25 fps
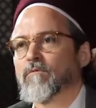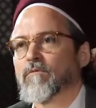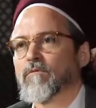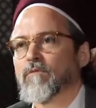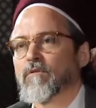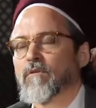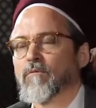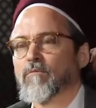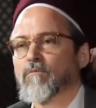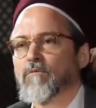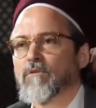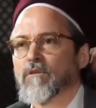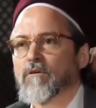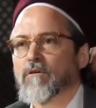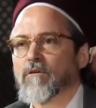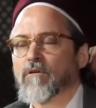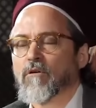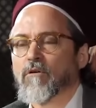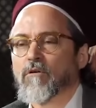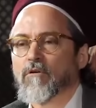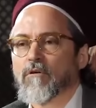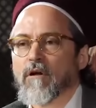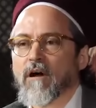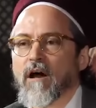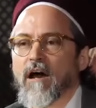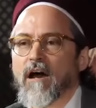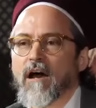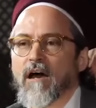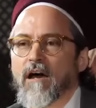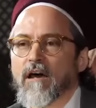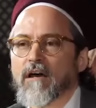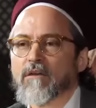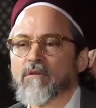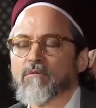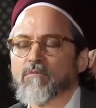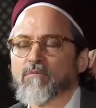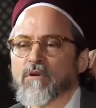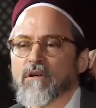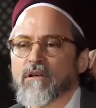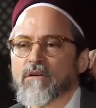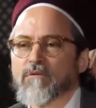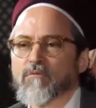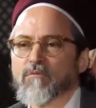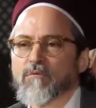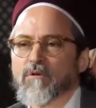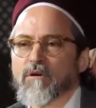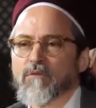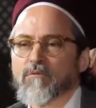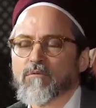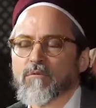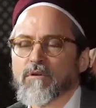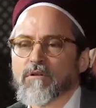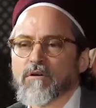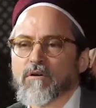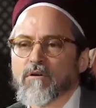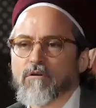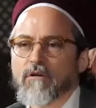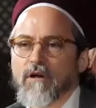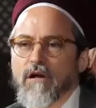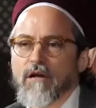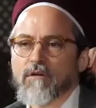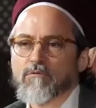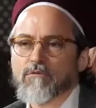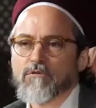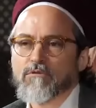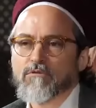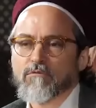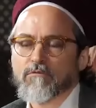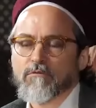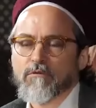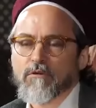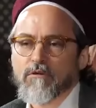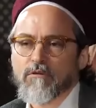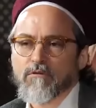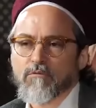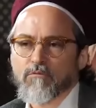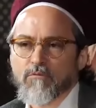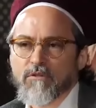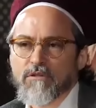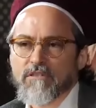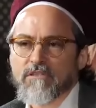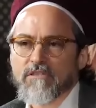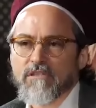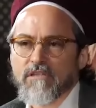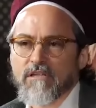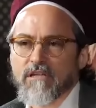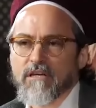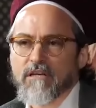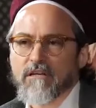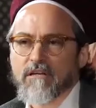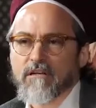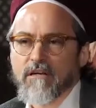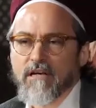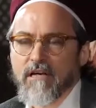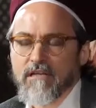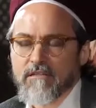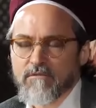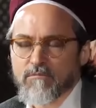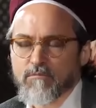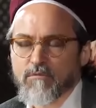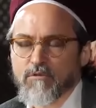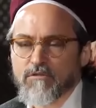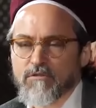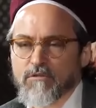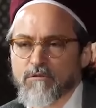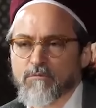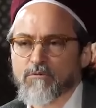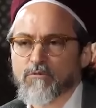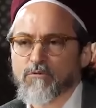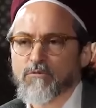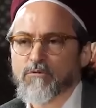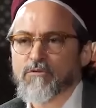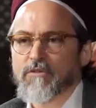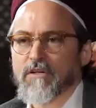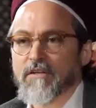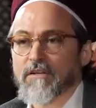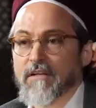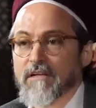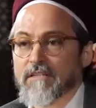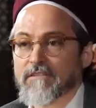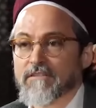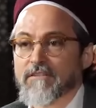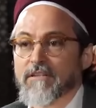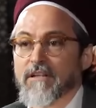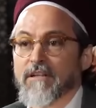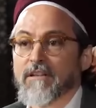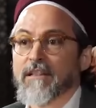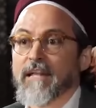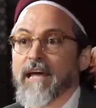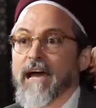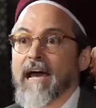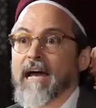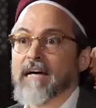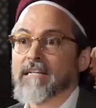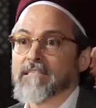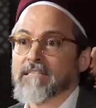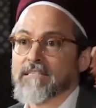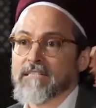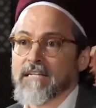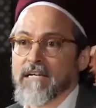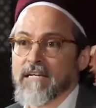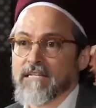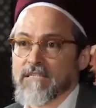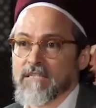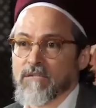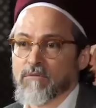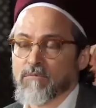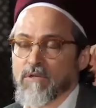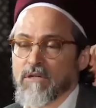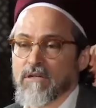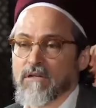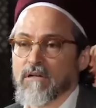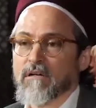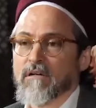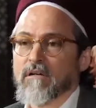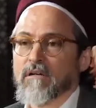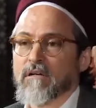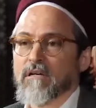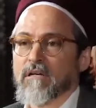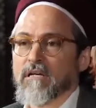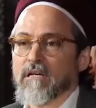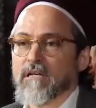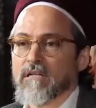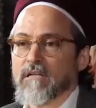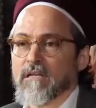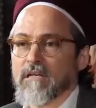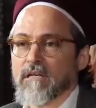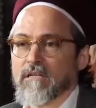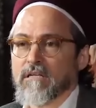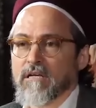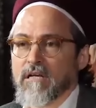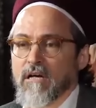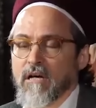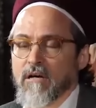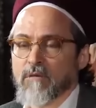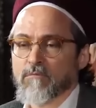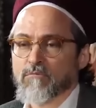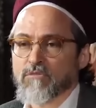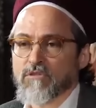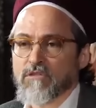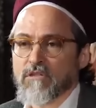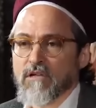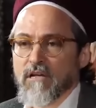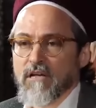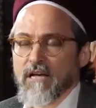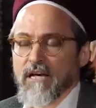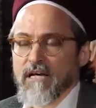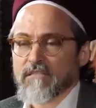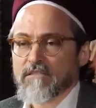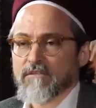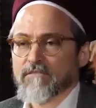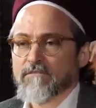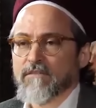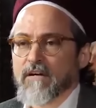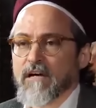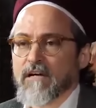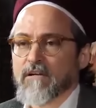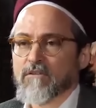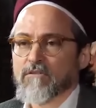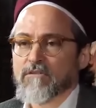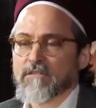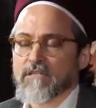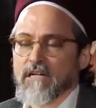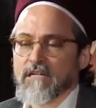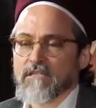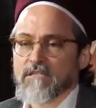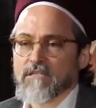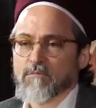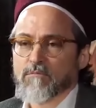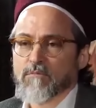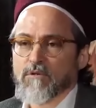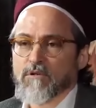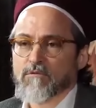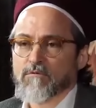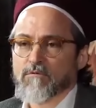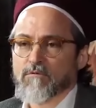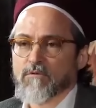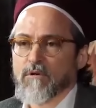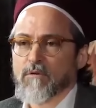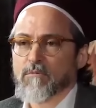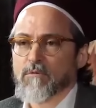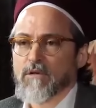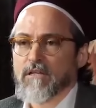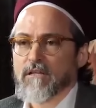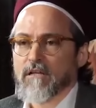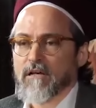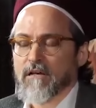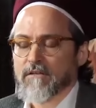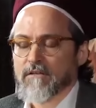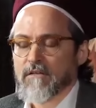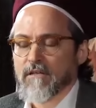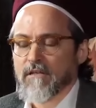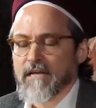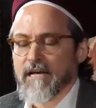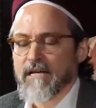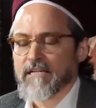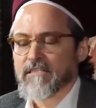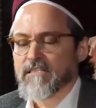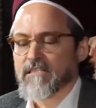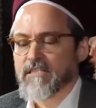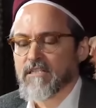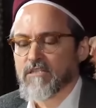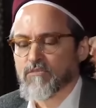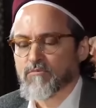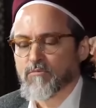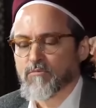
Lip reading: the Quran, when the Quran was revealed, and we see it as Muslims, we see it as the last testament. It comes as a final testament from Allah, the last